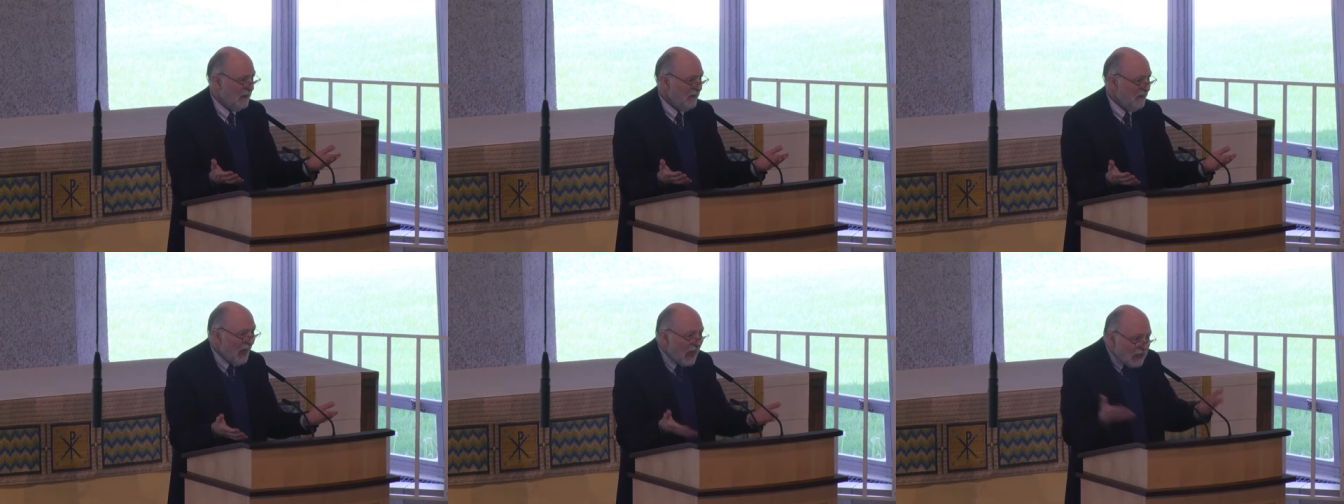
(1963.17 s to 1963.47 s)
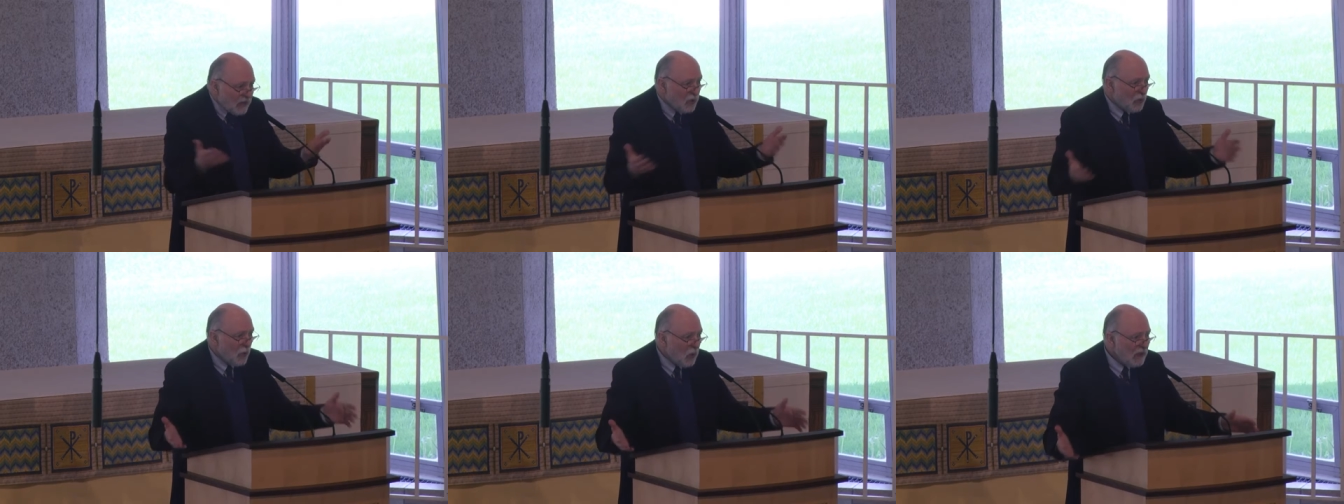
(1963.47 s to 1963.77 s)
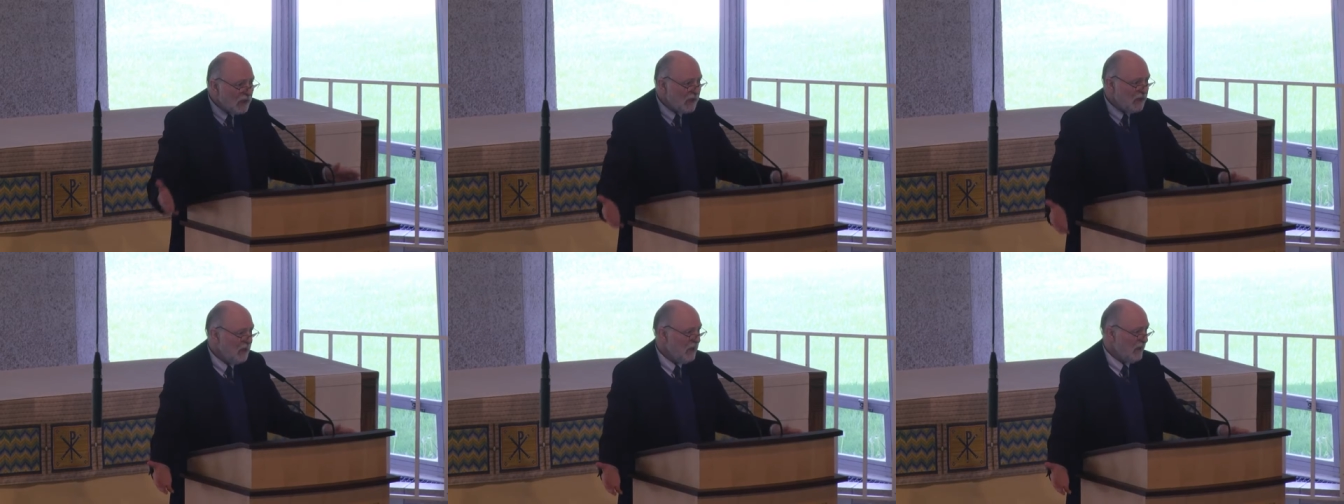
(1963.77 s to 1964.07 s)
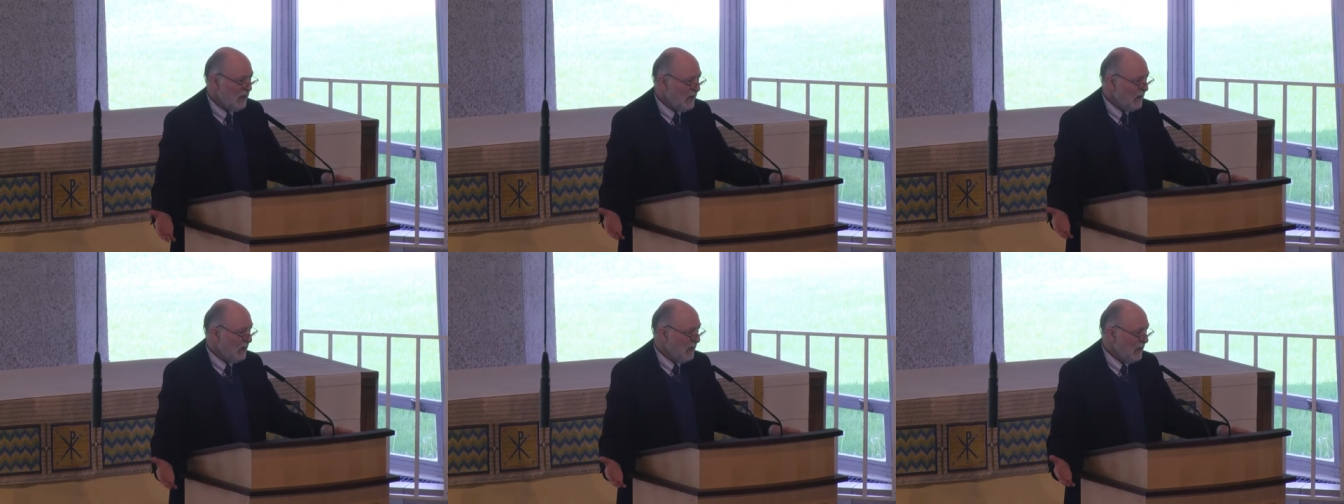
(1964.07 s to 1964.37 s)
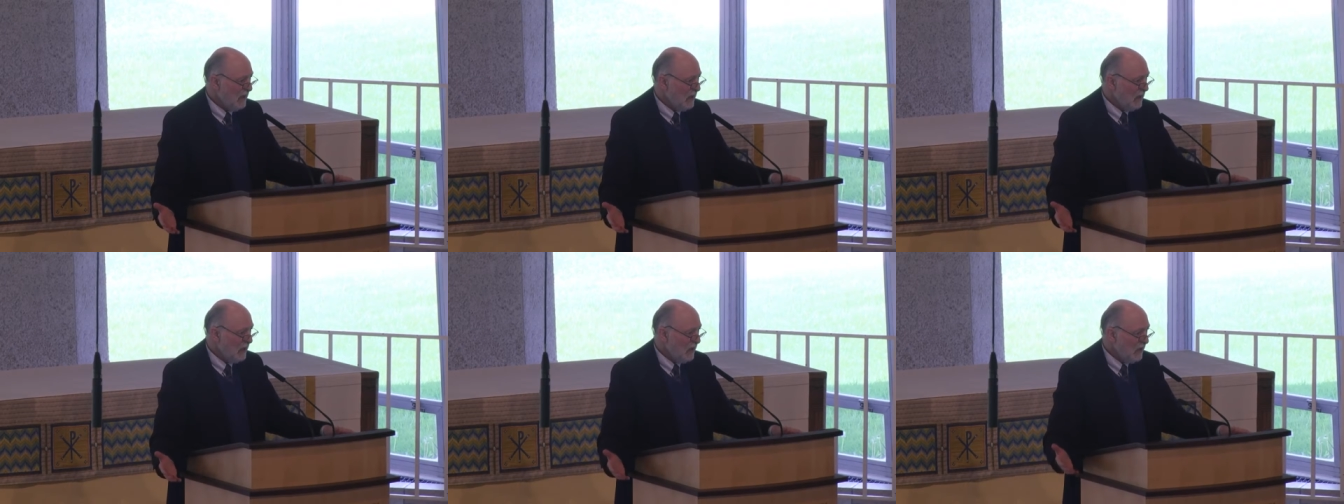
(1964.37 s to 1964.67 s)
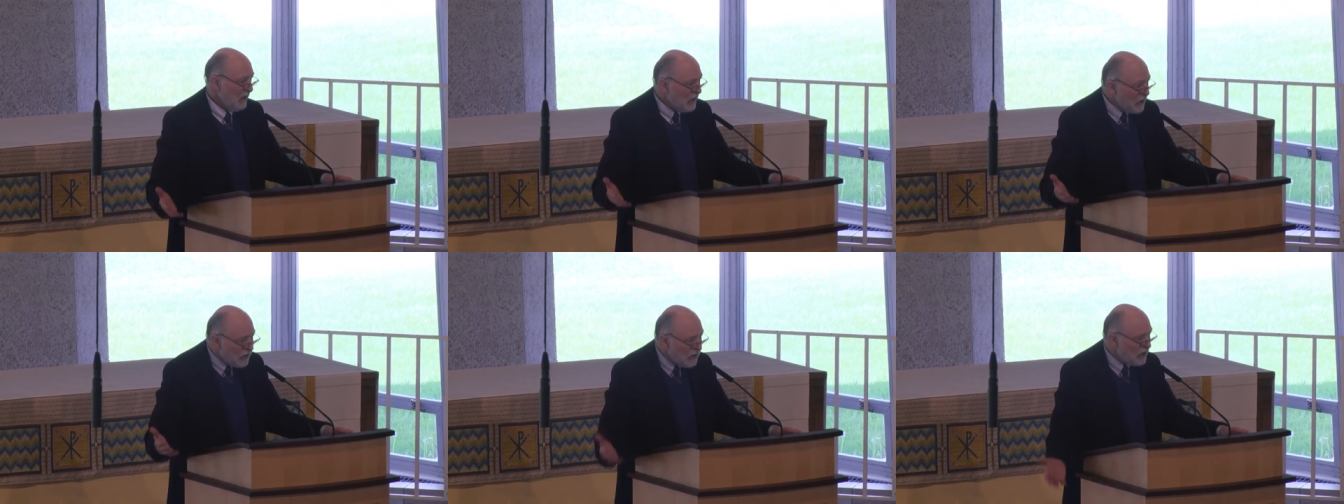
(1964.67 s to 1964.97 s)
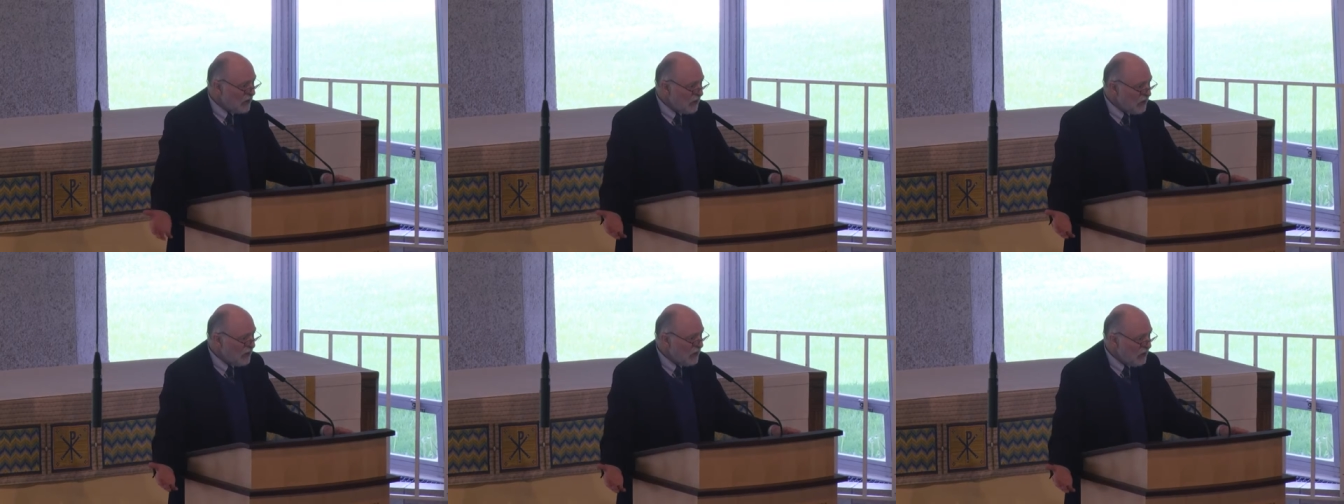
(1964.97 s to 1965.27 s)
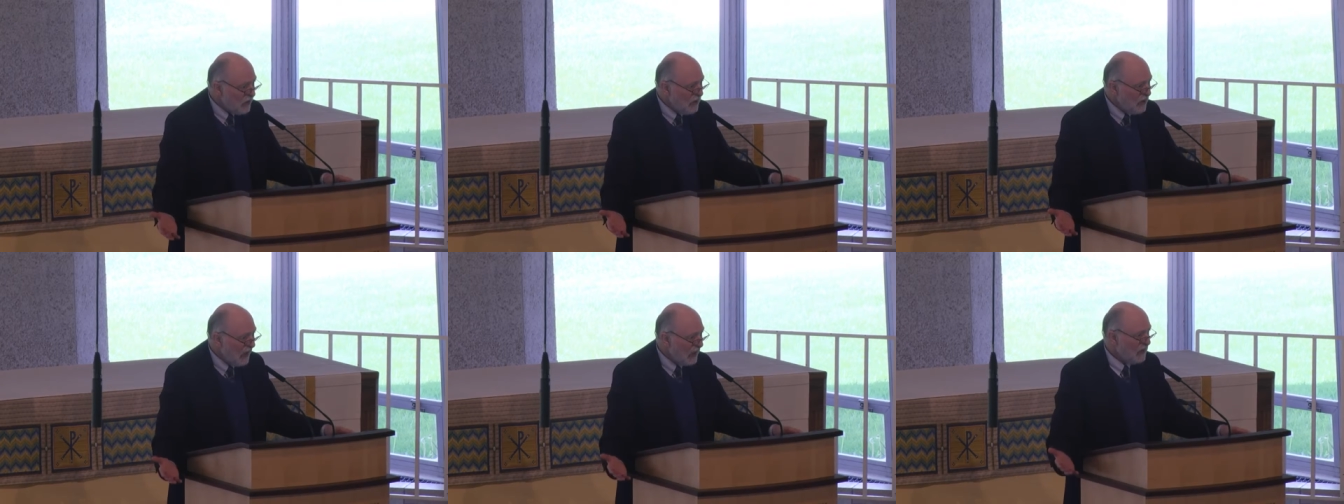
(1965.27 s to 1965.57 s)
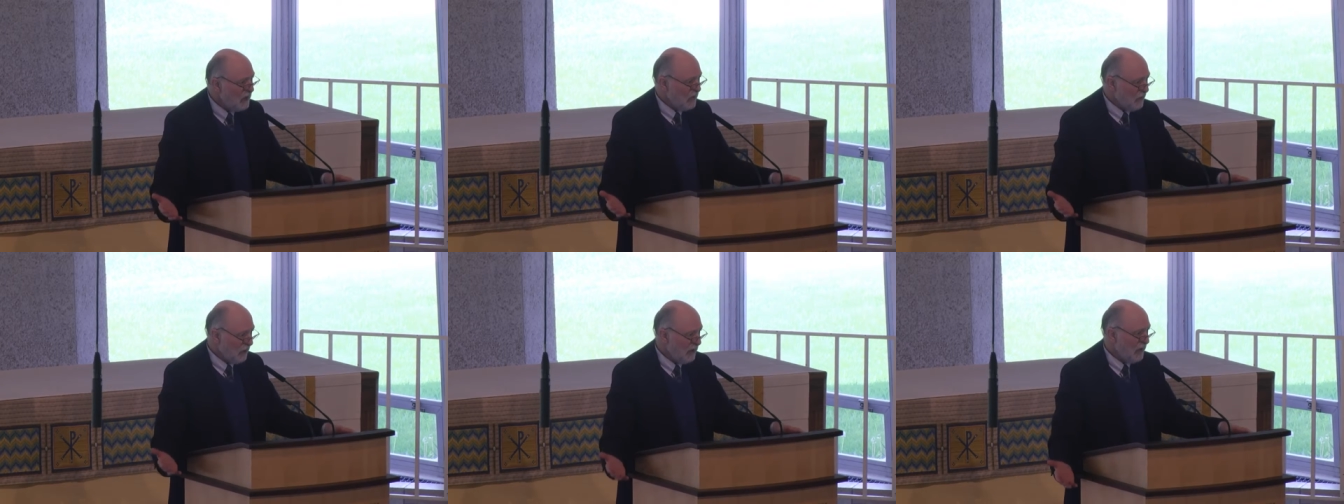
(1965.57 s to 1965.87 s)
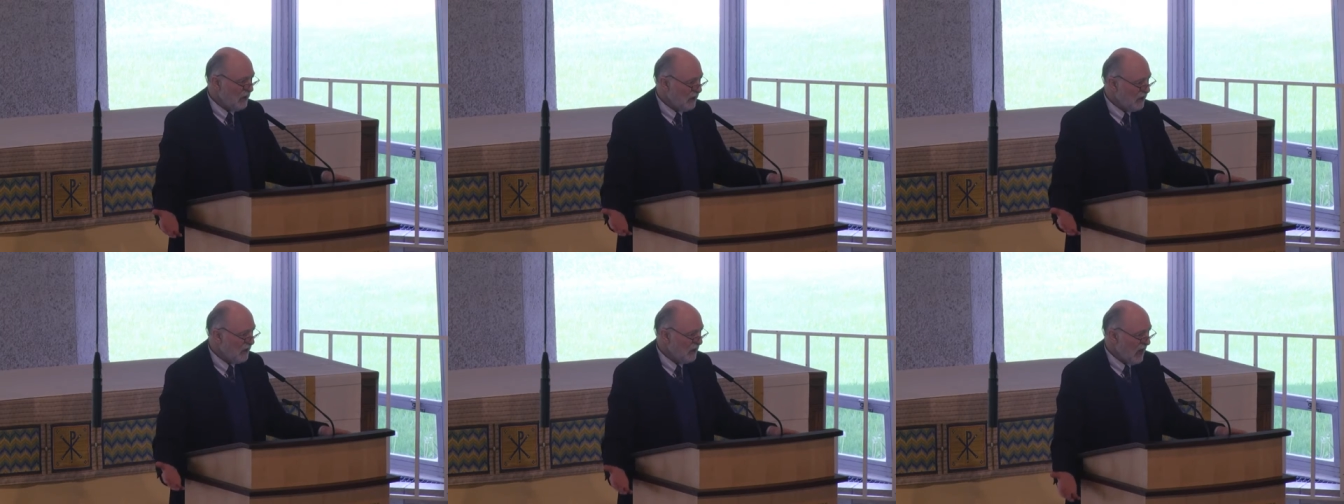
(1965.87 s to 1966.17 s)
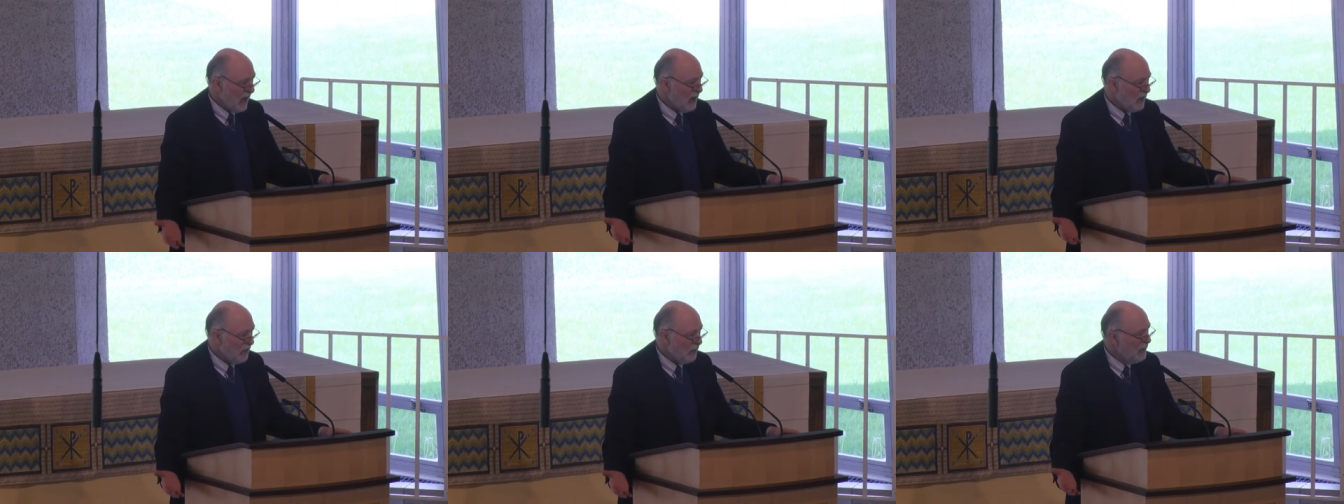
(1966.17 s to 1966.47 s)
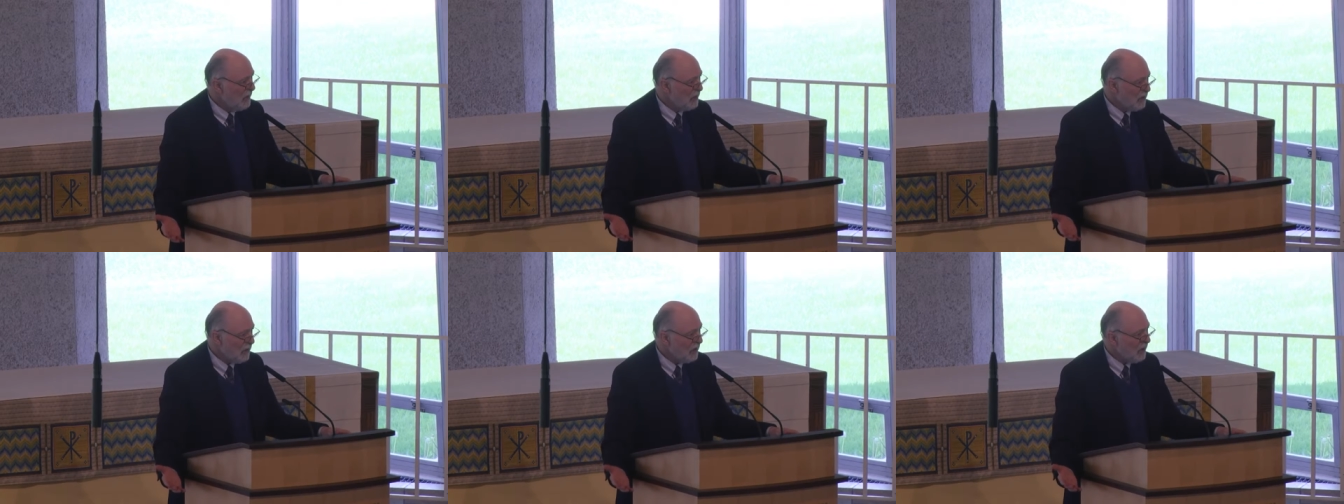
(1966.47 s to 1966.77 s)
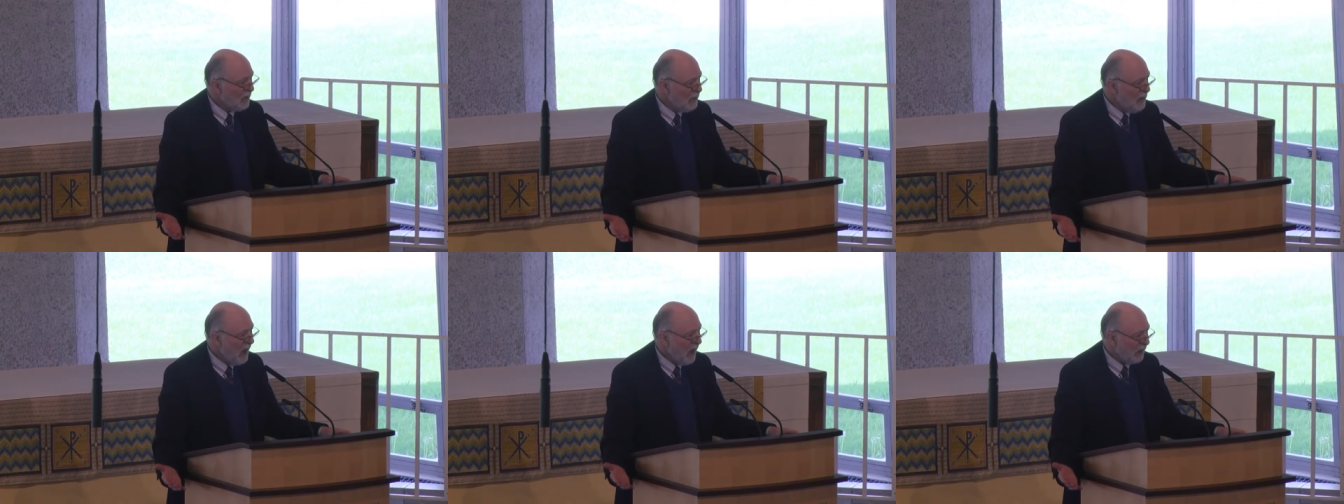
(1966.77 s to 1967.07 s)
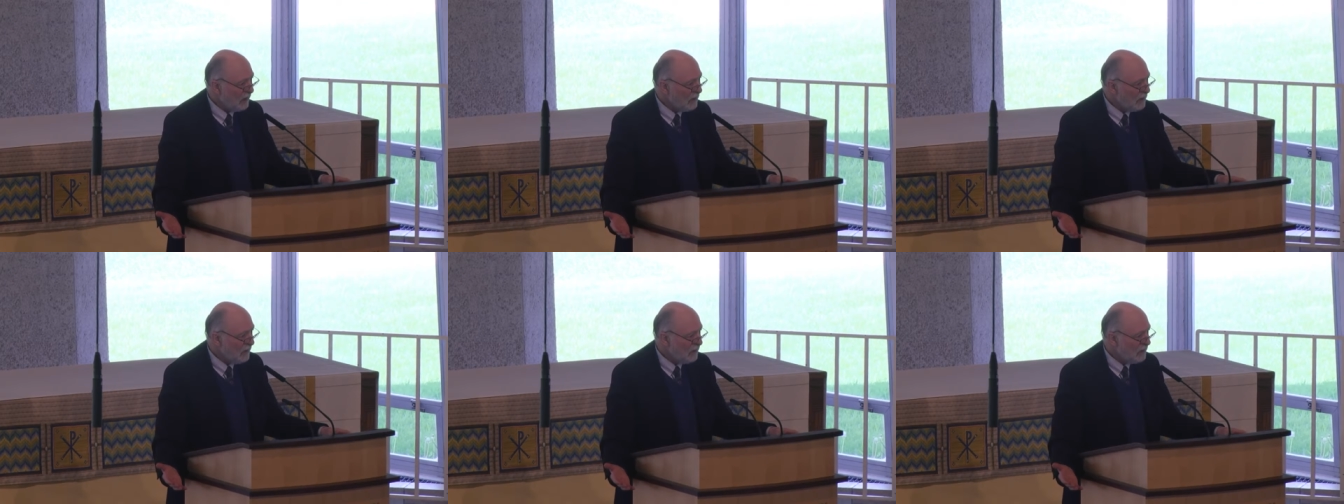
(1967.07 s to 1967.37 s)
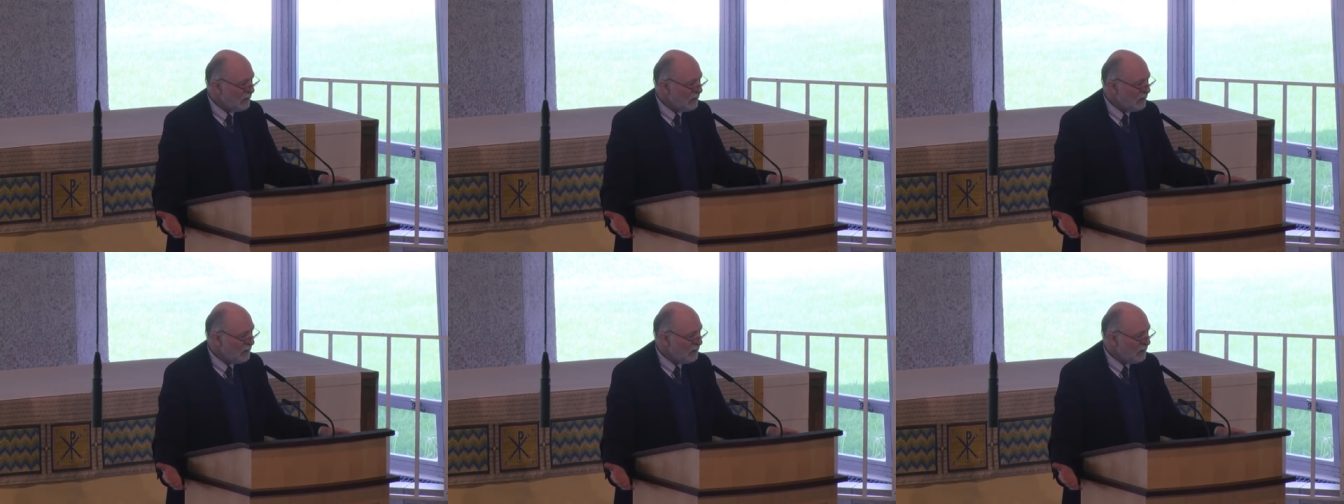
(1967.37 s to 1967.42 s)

That's what the that's what the sacraments are about.